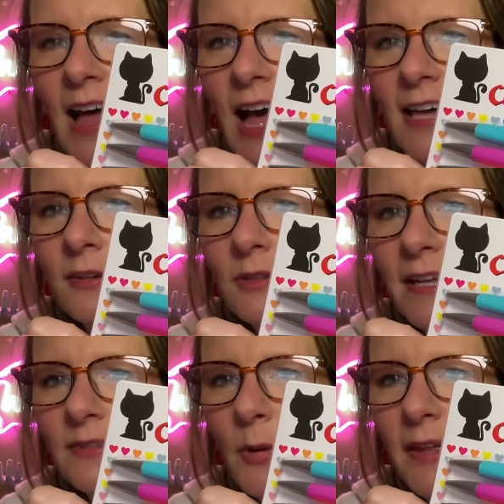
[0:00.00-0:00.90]
I don't
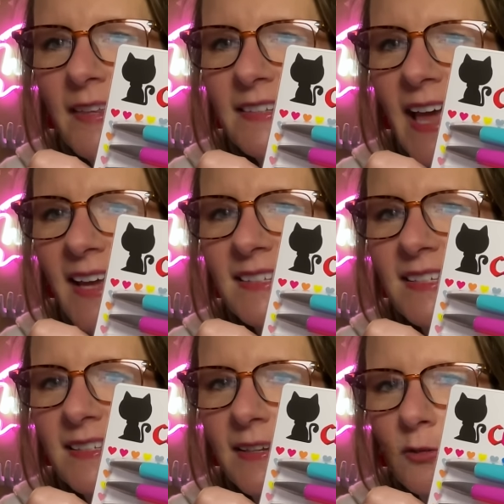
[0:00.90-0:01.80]
like the way the text
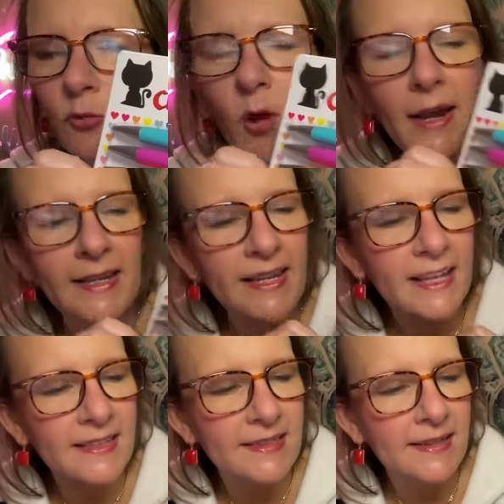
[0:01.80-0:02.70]
is like running
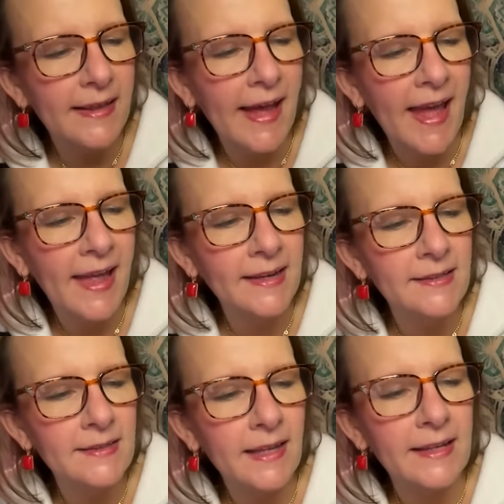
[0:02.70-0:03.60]
into the
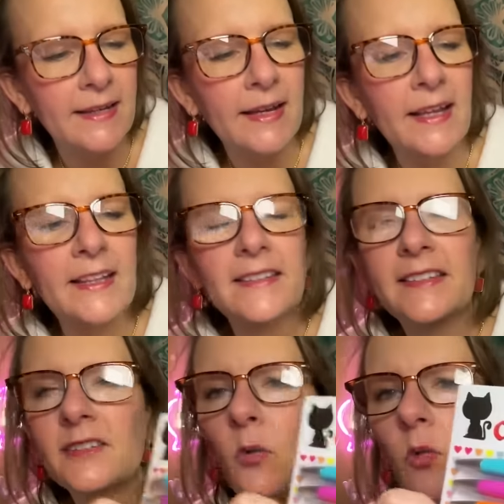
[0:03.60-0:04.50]
end, like
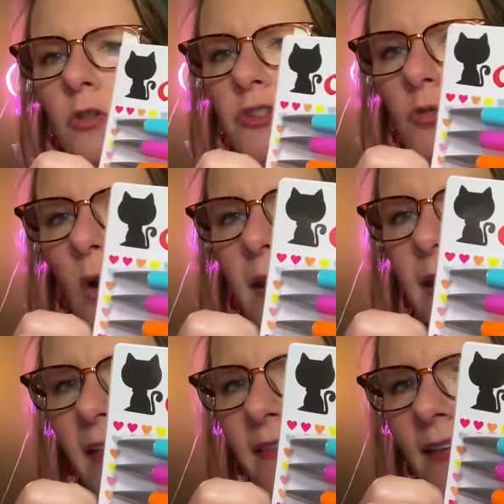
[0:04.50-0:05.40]
this orange one.
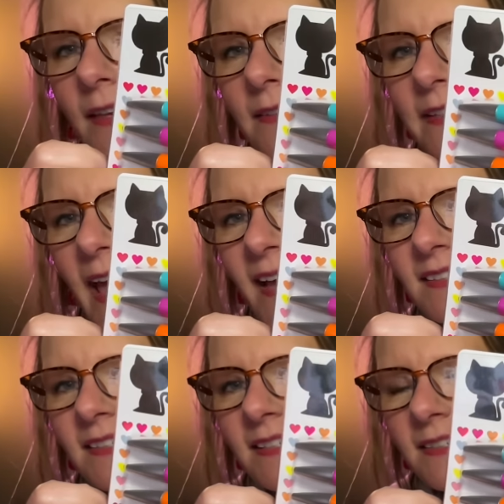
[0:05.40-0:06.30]
Now the
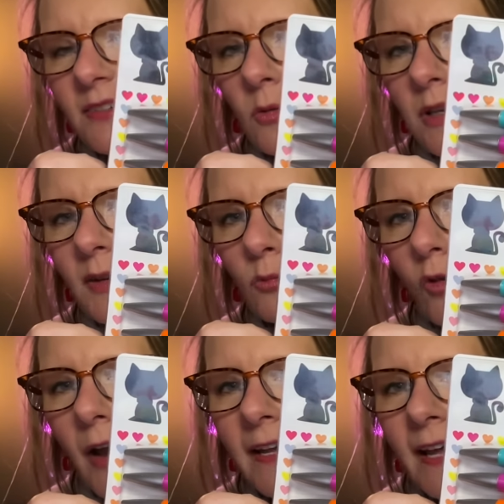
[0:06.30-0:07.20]
text is totally
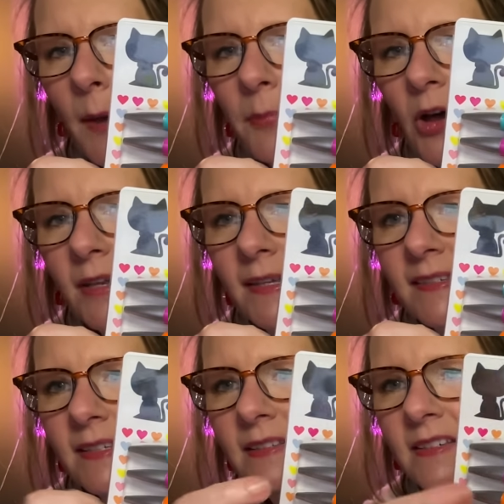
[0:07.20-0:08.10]
running up on
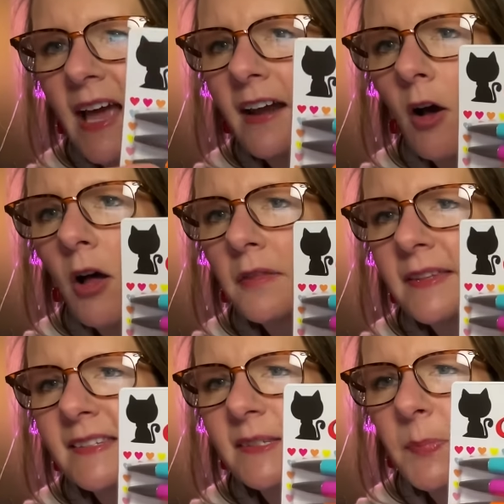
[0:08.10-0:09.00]
this. It's got all
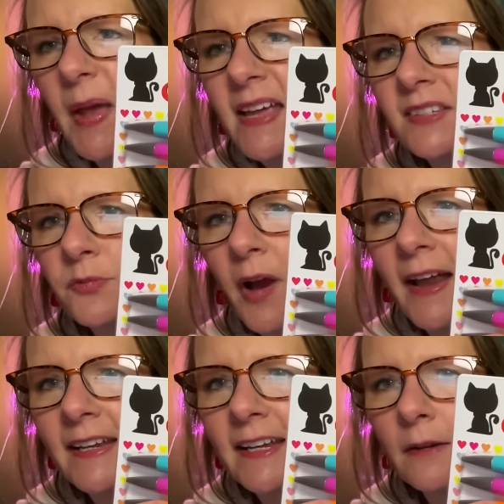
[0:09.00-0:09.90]
this space
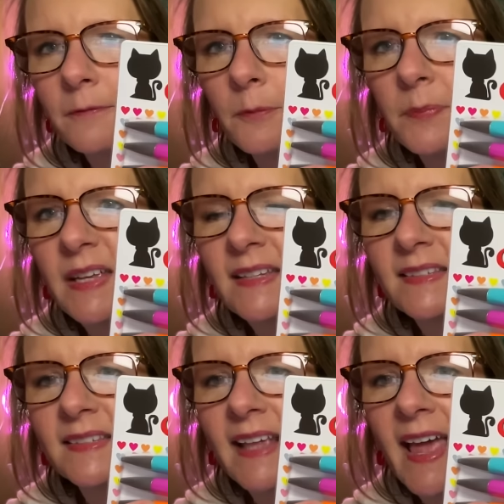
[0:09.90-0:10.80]
right here for
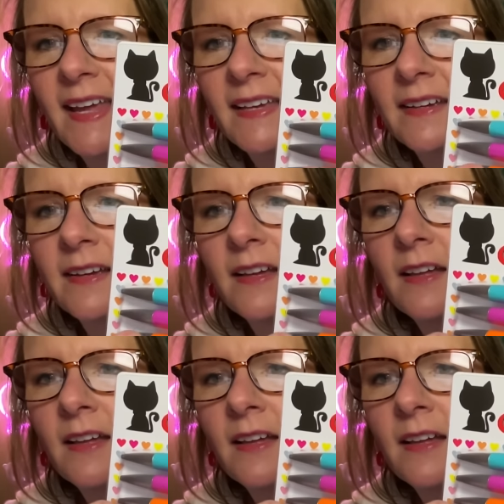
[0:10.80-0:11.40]
Pete's sake.